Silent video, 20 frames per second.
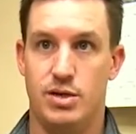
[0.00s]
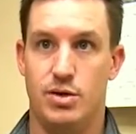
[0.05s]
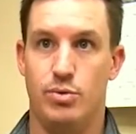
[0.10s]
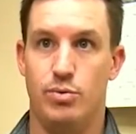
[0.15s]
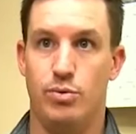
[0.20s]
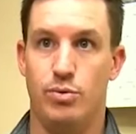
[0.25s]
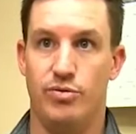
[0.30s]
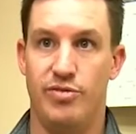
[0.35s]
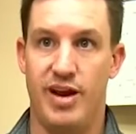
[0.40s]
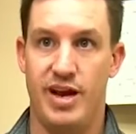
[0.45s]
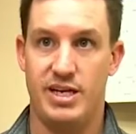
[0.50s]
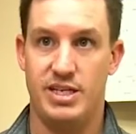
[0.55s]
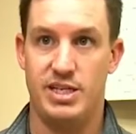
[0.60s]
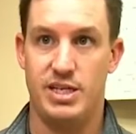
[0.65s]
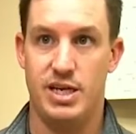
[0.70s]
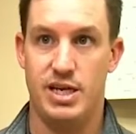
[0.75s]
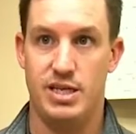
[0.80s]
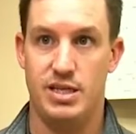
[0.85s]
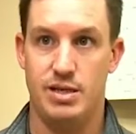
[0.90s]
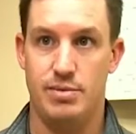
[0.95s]
you know, we'll
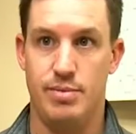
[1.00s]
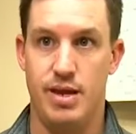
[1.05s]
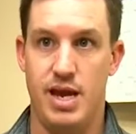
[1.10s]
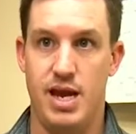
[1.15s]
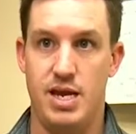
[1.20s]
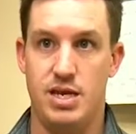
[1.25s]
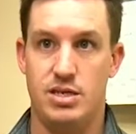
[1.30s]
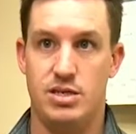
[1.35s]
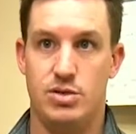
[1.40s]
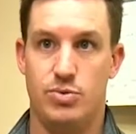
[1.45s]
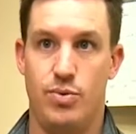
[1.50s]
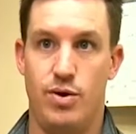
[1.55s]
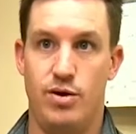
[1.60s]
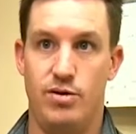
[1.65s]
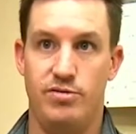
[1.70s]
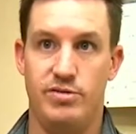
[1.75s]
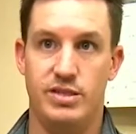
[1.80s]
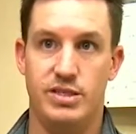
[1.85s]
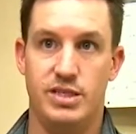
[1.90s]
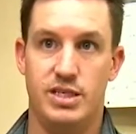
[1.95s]
vaccinate them 8,
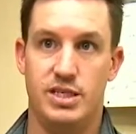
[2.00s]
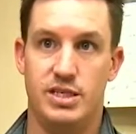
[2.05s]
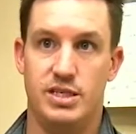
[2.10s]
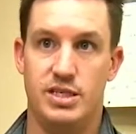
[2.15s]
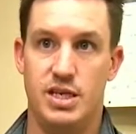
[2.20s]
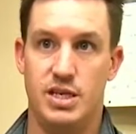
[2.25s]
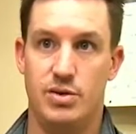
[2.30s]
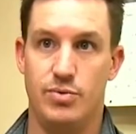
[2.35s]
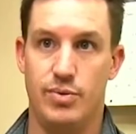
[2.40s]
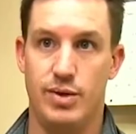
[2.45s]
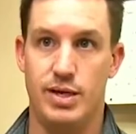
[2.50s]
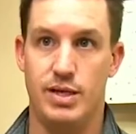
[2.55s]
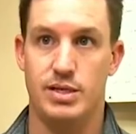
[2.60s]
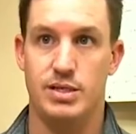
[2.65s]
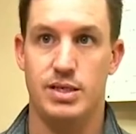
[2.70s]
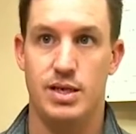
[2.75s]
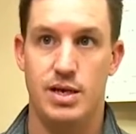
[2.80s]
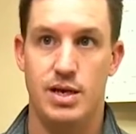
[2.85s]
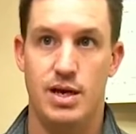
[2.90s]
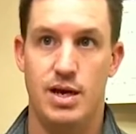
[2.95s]
12, and 16
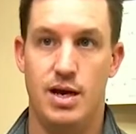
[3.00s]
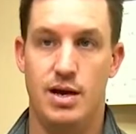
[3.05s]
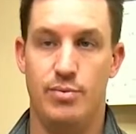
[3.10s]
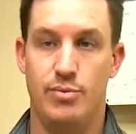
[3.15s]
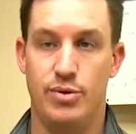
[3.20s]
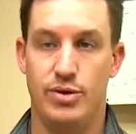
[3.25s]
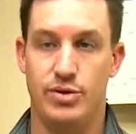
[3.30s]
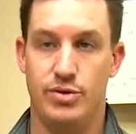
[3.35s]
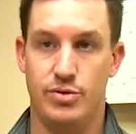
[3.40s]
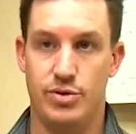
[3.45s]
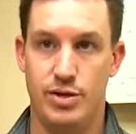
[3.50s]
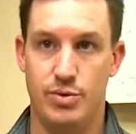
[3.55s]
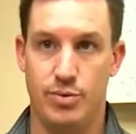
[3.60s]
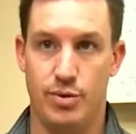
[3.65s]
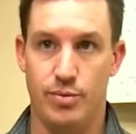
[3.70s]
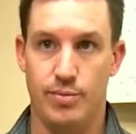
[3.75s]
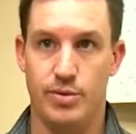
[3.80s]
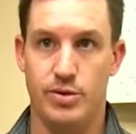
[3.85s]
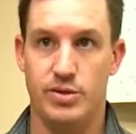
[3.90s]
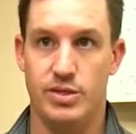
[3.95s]
weeks with their
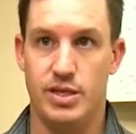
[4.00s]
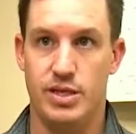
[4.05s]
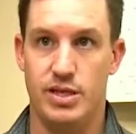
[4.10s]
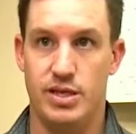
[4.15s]
dewormers,